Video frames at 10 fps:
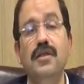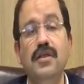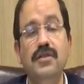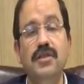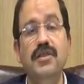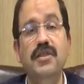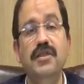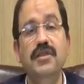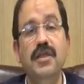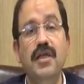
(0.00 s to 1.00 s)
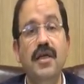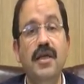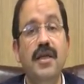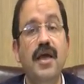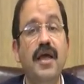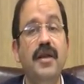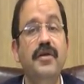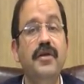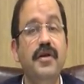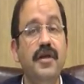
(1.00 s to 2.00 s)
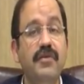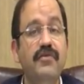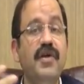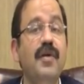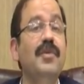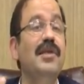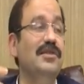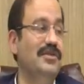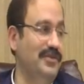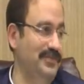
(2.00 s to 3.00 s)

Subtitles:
these diseases are inherited in families.